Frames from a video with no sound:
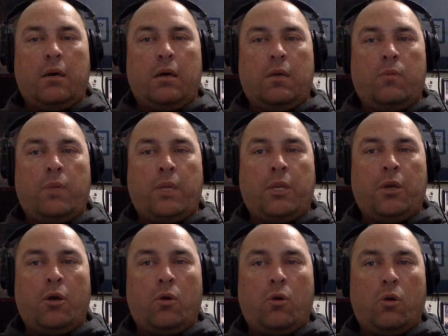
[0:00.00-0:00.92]
We
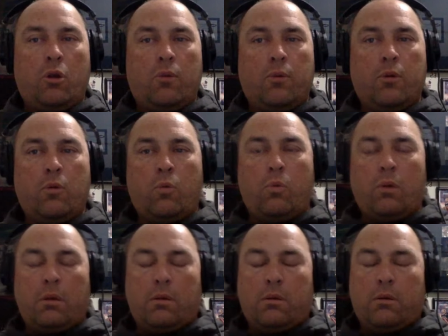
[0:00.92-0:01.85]
know
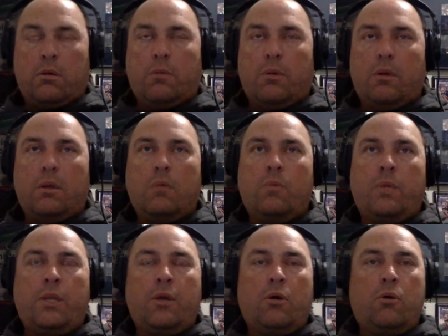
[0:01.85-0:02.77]
Herbert.
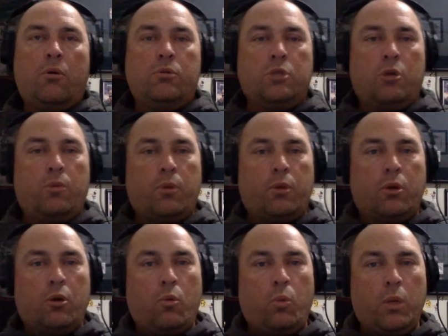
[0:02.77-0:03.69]
We know Joe
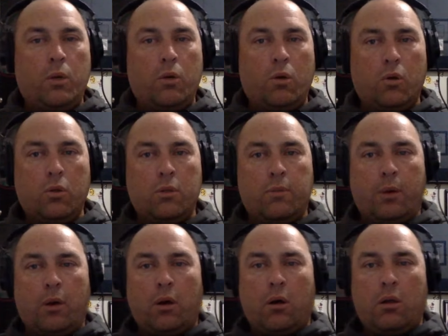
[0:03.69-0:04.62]
Burrow will hold the
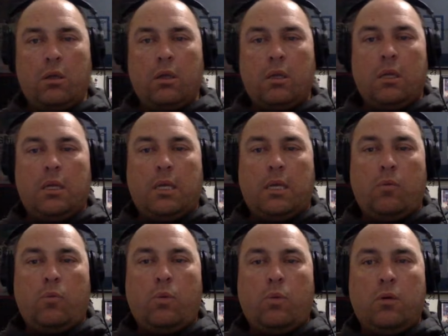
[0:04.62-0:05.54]
ball. He
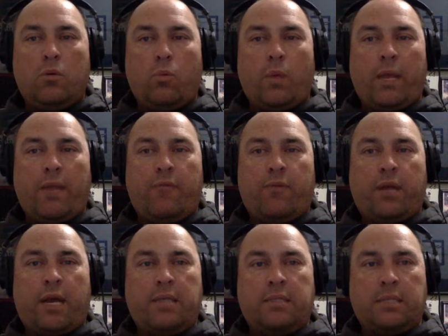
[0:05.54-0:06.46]
will wait for
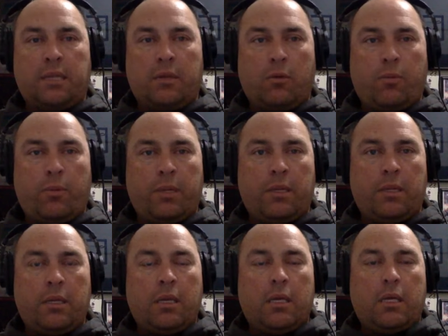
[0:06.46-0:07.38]
guys to get open.
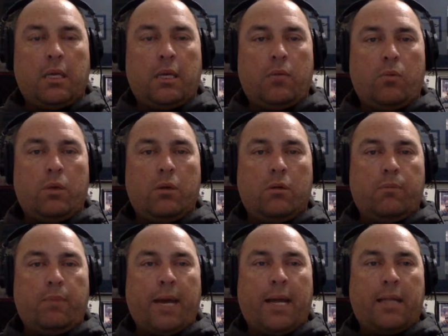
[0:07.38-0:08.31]
He will
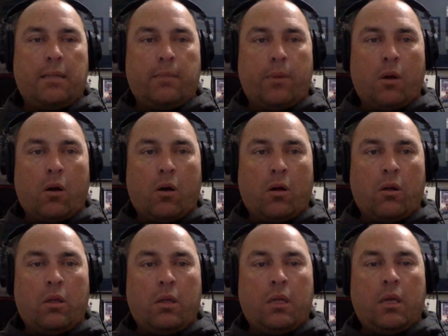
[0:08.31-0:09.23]
pat the
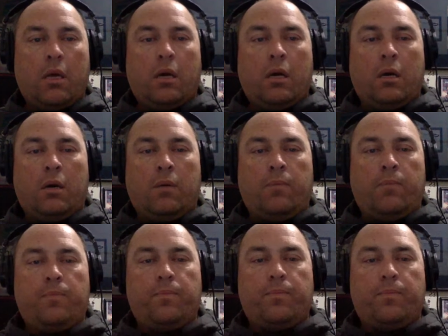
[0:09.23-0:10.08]
ball. And